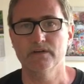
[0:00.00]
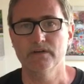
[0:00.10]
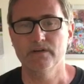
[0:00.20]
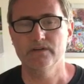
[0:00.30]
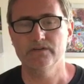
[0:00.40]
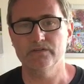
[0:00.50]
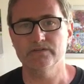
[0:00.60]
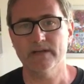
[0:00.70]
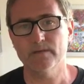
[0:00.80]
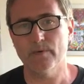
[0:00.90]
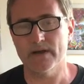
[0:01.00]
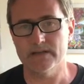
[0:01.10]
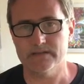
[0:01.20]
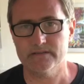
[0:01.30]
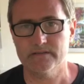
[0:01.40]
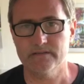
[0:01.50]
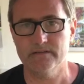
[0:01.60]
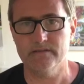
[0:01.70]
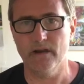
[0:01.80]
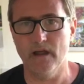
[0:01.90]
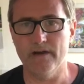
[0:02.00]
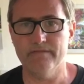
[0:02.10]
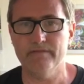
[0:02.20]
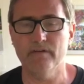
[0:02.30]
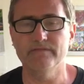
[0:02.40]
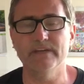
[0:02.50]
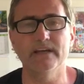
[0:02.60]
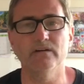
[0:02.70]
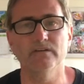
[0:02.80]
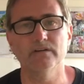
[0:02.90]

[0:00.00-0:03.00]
to celebrate the life of Deon,